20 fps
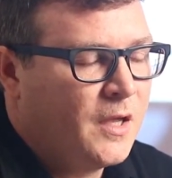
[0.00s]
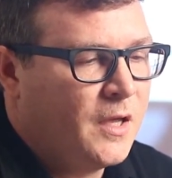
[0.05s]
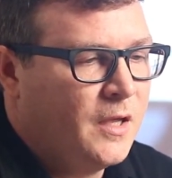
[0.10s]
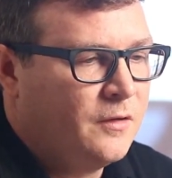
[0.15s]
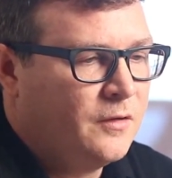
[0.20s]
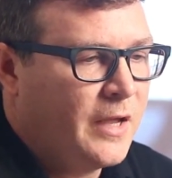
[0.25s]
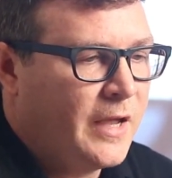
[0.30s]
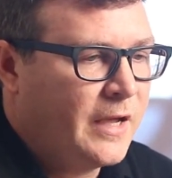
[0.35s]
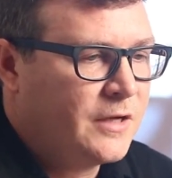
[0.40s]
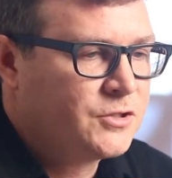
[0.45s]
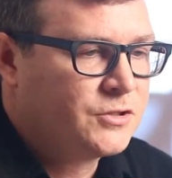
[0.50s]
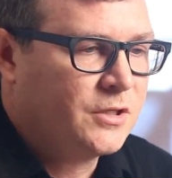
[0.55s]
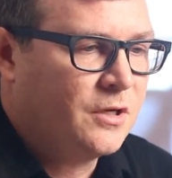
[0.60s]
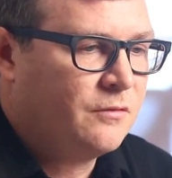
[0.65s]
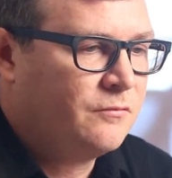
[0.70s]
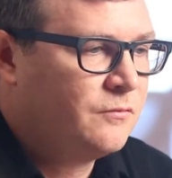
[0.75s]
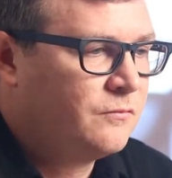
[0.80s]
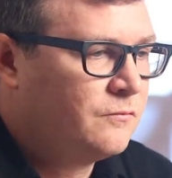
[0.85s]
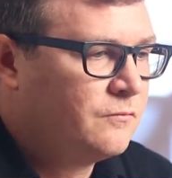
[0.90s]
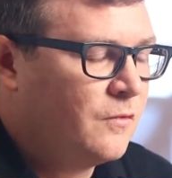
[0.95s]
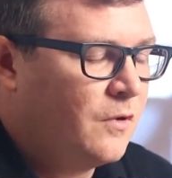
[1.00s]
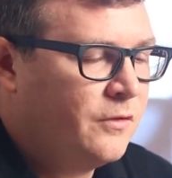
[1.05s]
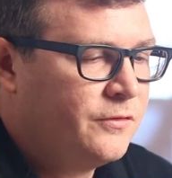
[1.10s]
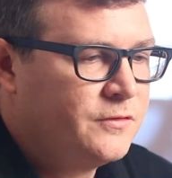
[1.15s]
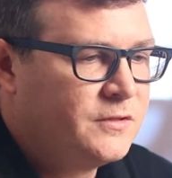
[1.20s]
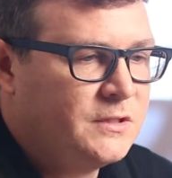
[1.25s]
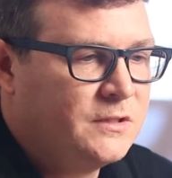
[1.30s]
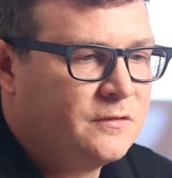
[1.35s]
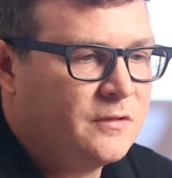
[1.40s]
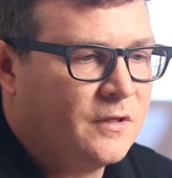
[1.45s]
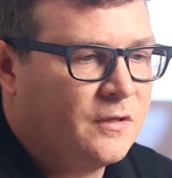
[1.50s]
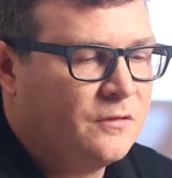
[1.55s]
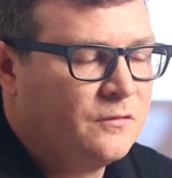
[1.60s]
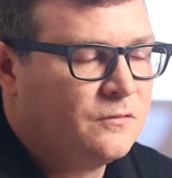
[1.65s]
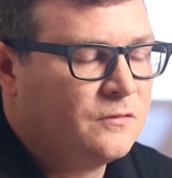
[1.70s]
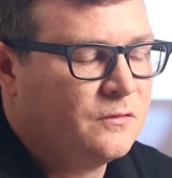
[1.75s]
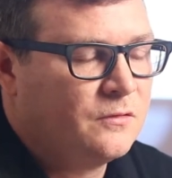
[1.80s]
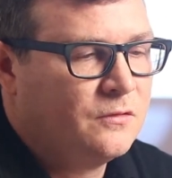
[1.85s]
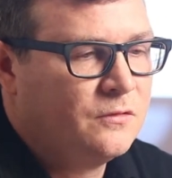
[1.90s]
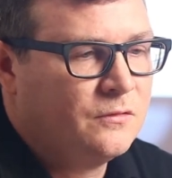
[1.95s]
and hash out all the
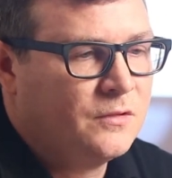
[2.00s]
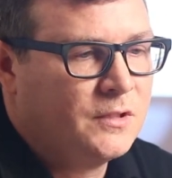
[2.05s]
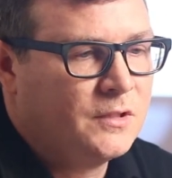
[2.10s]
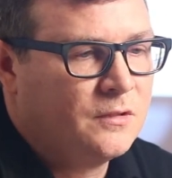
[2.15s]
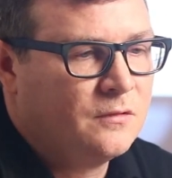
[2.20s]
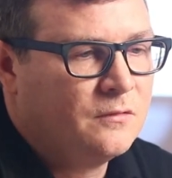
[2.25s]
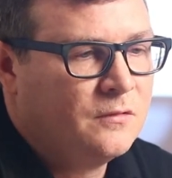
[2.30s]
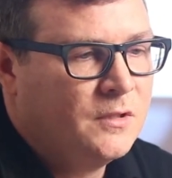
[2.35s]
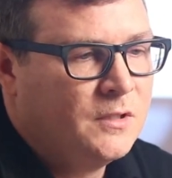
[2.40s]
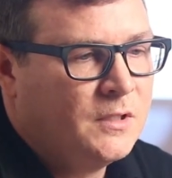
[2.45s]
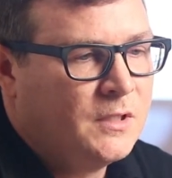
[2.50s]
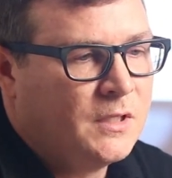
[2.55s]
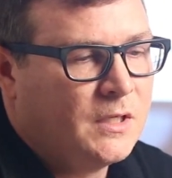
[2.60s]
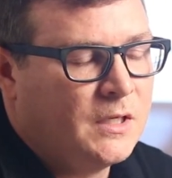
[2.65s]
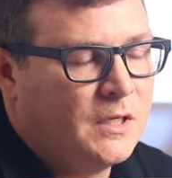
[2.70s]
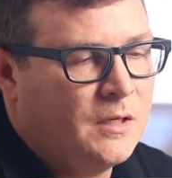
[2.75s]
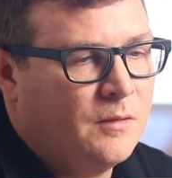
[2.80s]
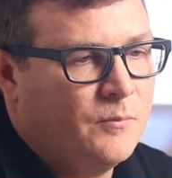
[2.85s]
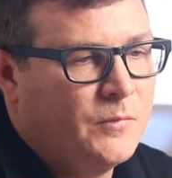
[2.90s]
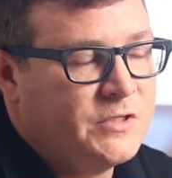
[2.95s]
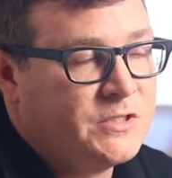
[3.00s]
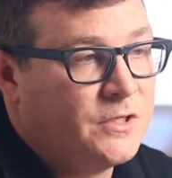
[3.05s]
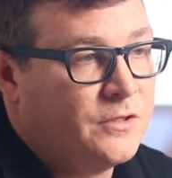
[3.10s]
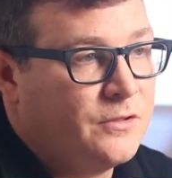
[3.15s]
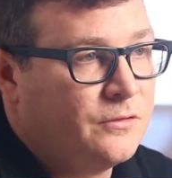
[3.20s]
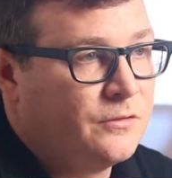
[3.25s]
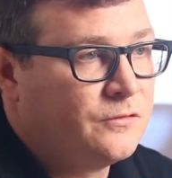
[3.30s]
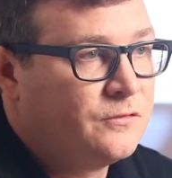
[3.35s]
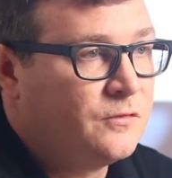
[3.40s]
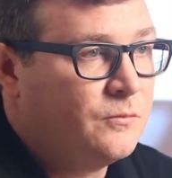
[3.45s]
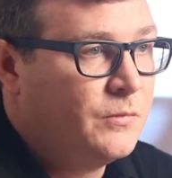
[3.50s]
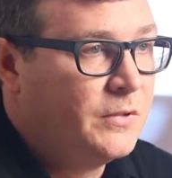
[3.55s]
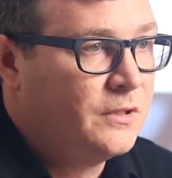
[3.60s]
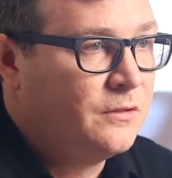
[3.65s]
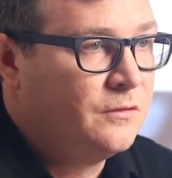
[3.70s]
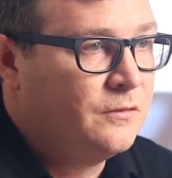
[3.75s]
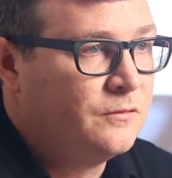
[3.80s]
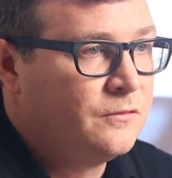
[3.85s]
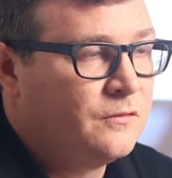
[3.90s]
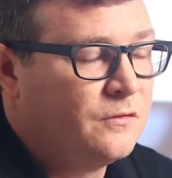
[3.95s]
details, including material
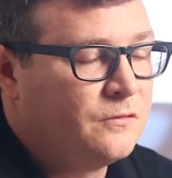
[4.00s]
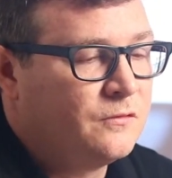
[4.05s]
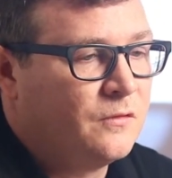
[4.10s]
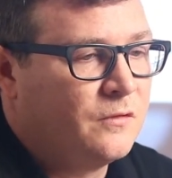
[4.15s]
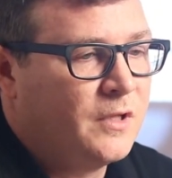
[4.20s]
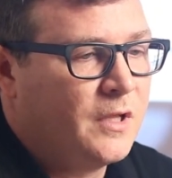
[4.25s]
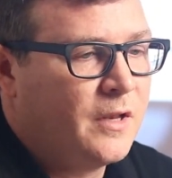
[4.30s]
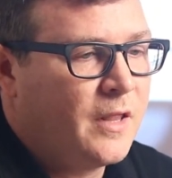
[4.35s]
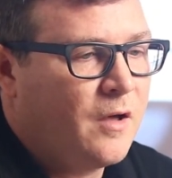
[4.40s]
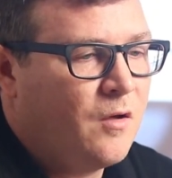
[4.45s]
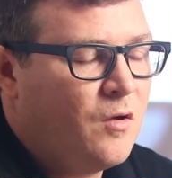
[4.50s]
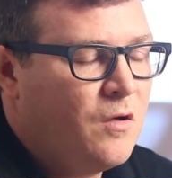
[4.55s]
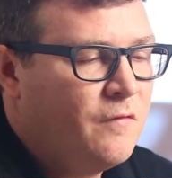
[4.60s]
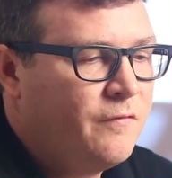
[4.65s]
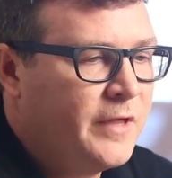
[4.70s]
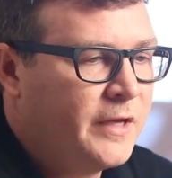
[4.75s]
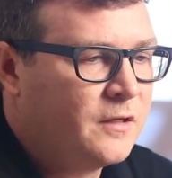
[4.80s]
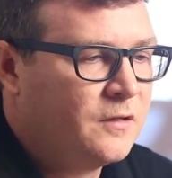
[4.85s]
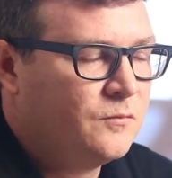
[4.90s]
submittals, so that all of that